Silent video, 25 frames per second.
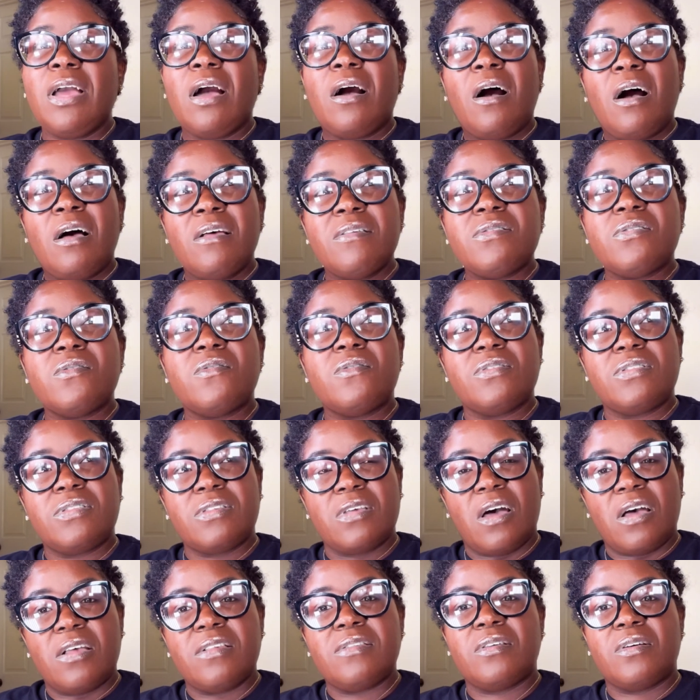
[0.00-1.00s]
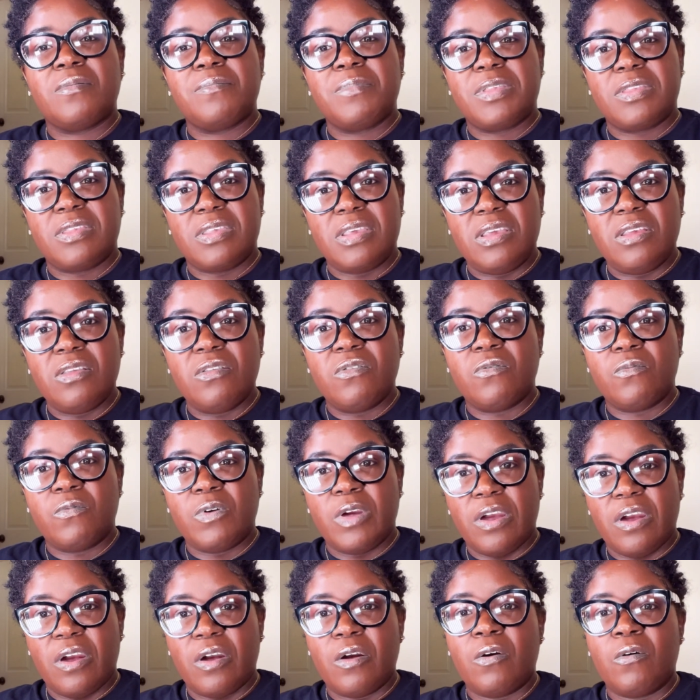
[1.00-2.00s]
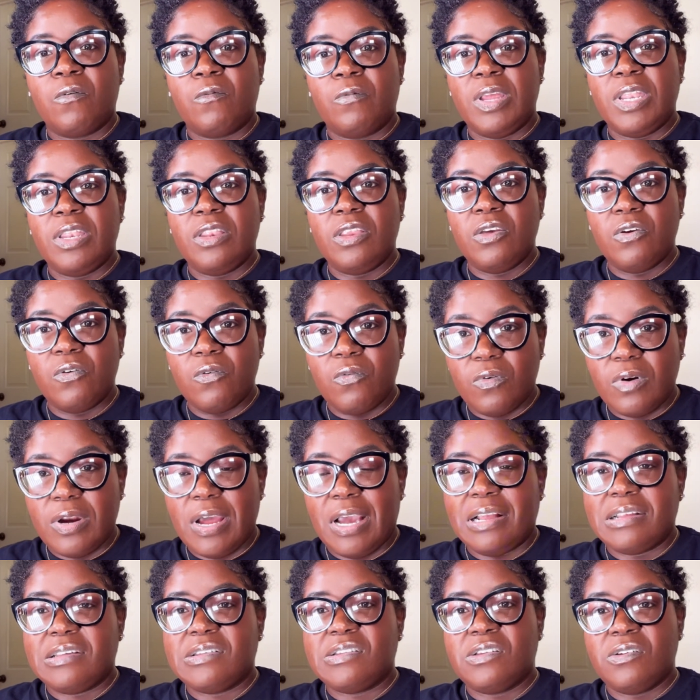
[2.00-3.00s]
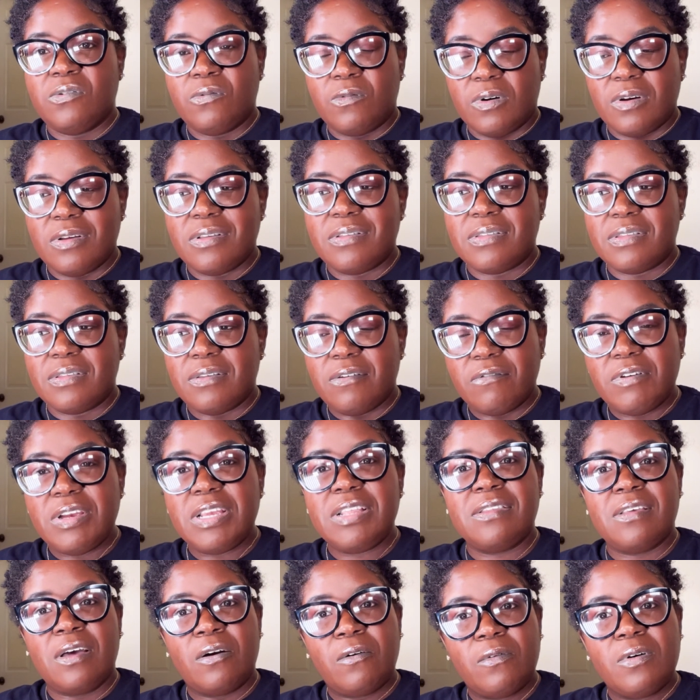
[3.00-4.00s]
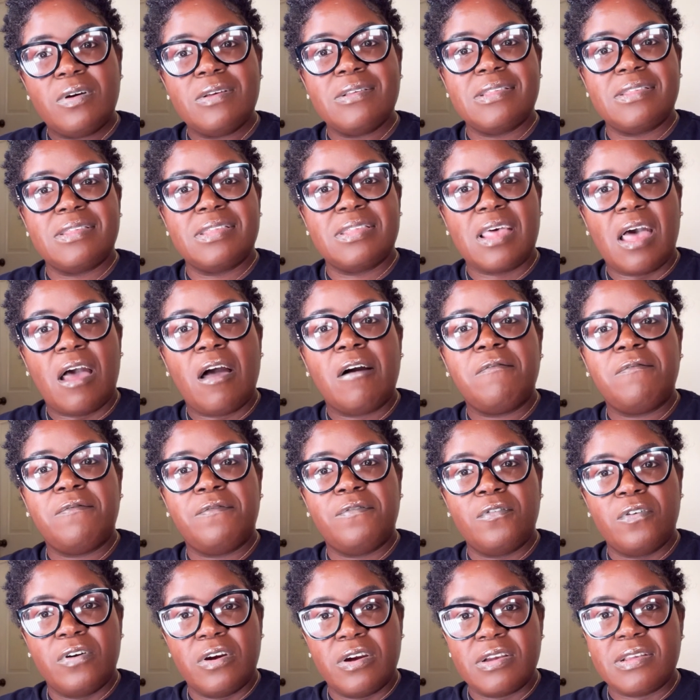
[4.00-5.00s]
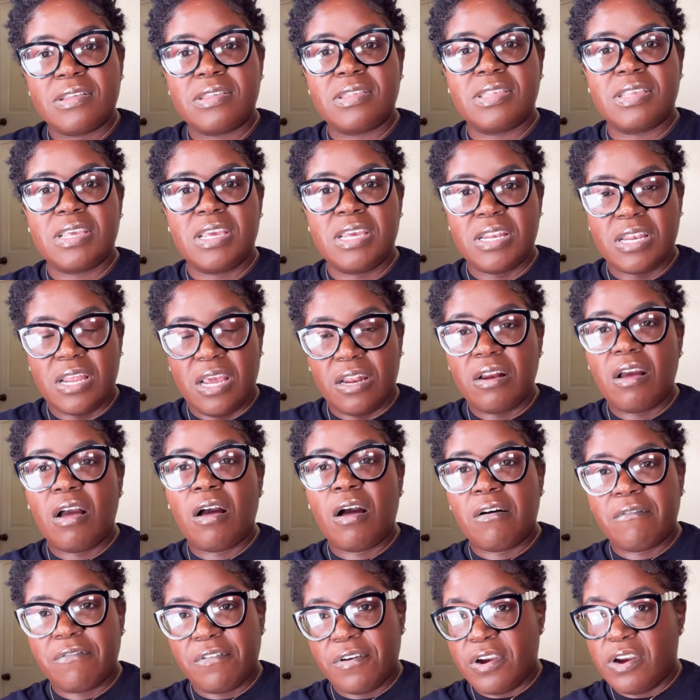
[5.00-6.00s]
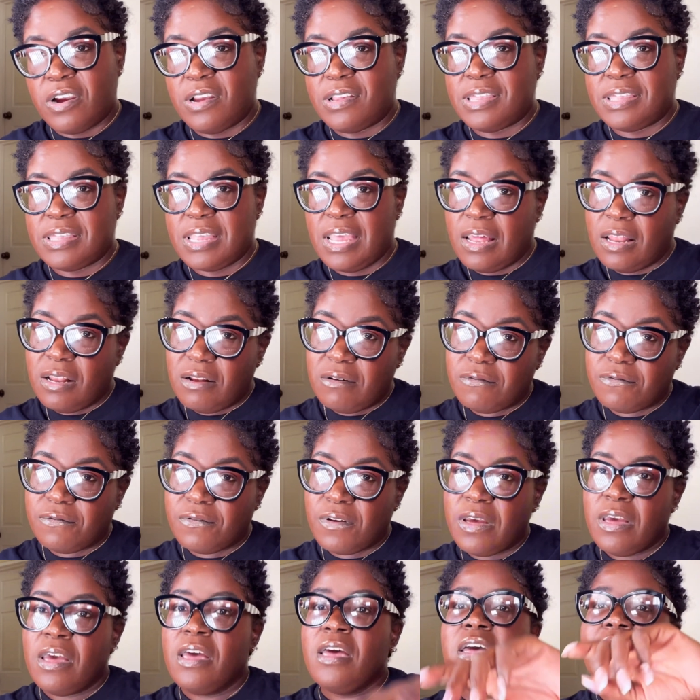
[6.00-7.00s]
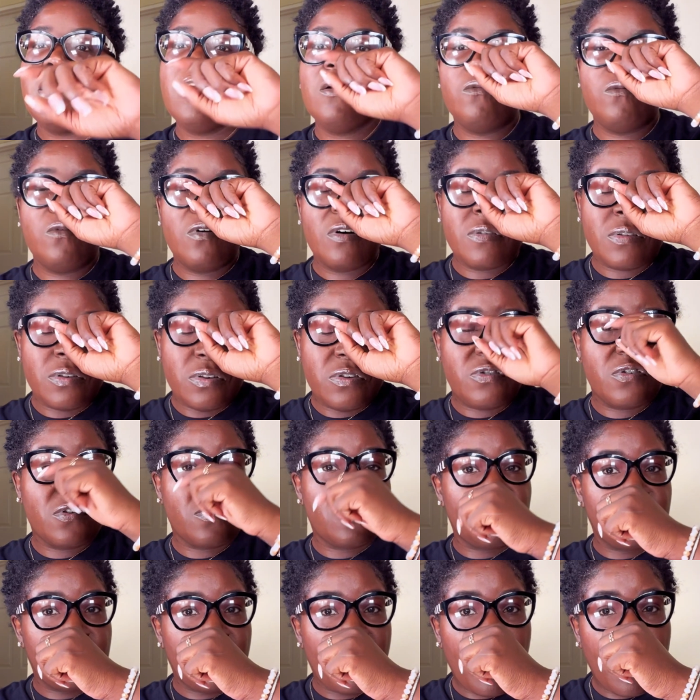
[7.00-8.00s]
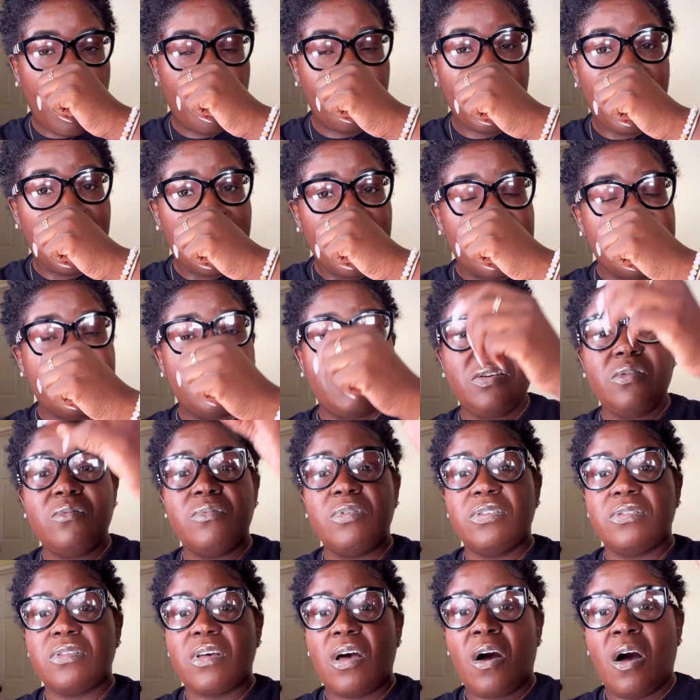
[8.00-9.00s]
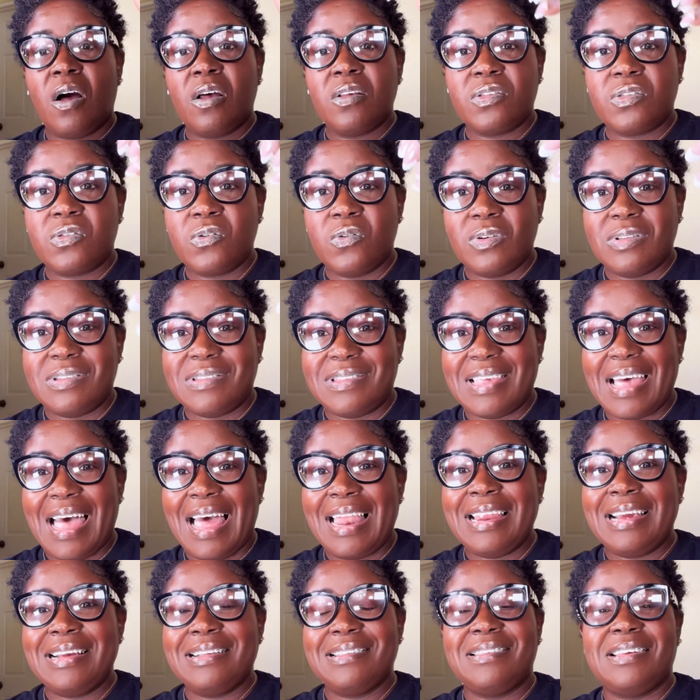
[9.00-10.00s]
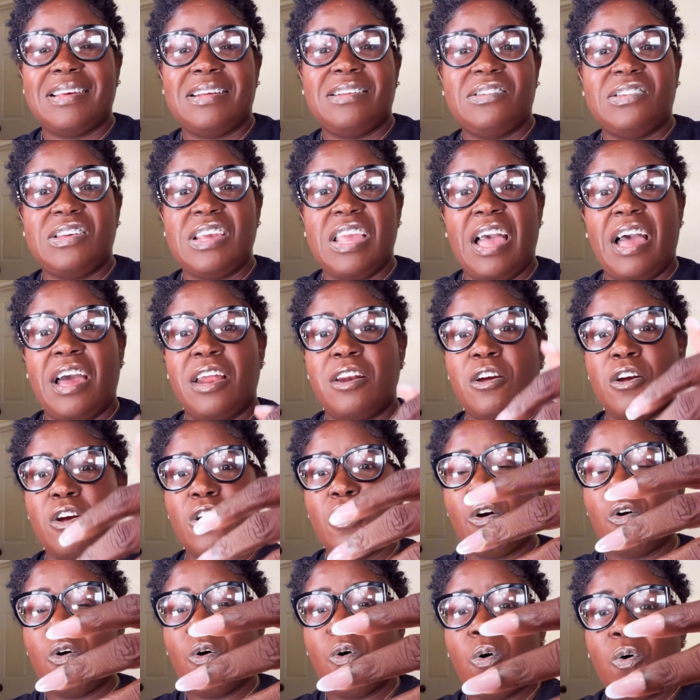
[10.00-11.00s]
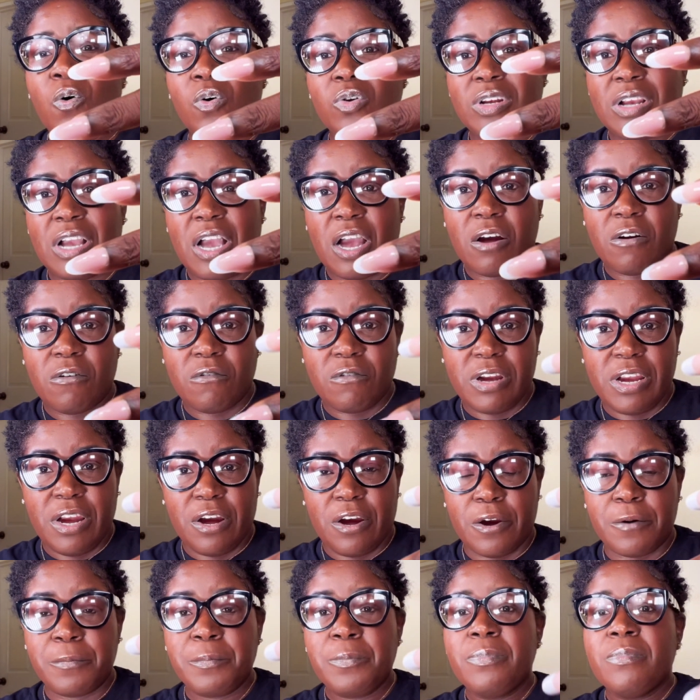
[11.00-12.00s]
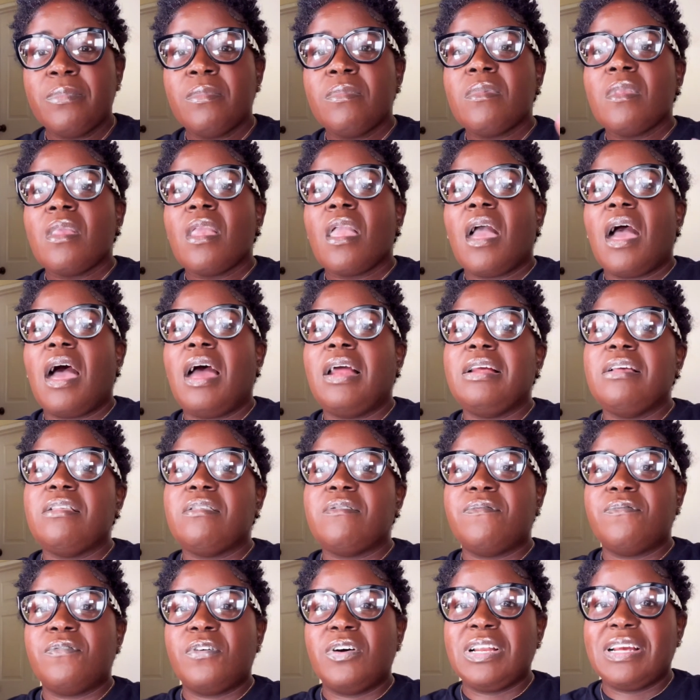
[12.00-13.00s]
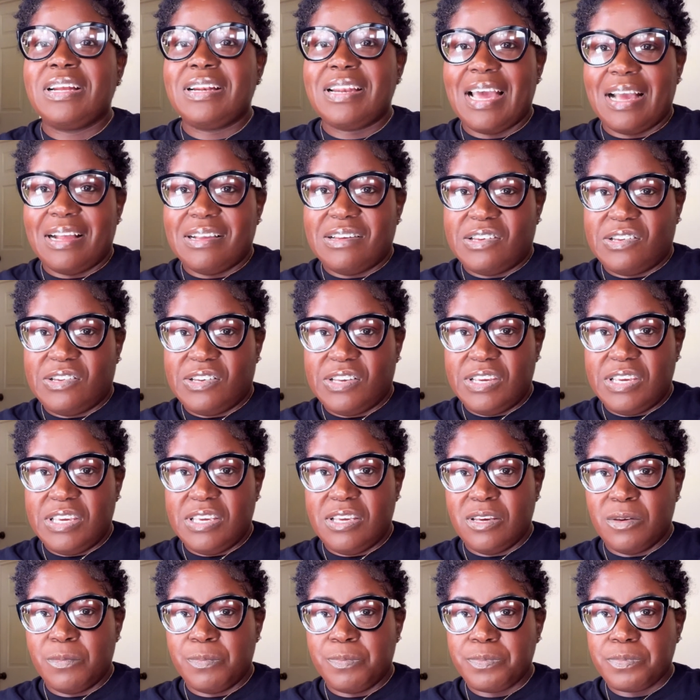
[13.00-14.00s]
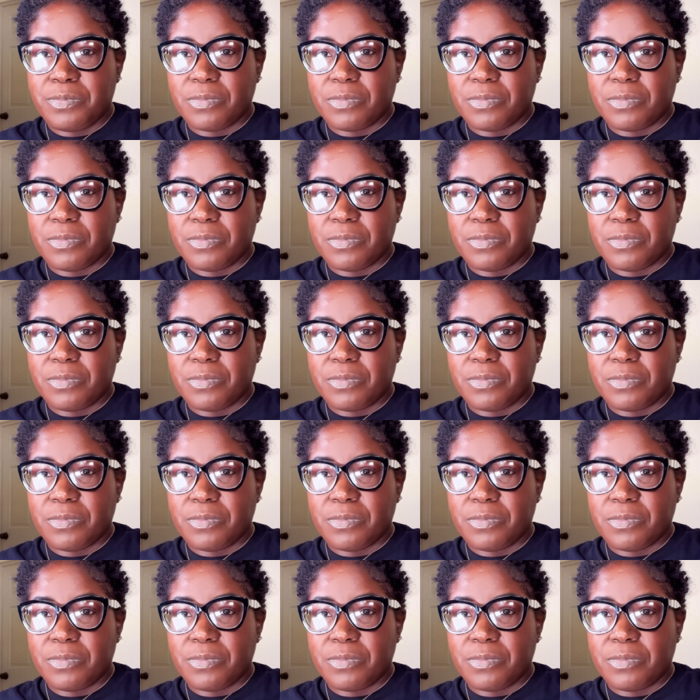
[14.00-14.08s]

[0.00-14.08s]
also saw some scenes where we knew that Rita was a force in and of herself. It wasn't just Bob. She was also talented. She had her own career. And it's funny that she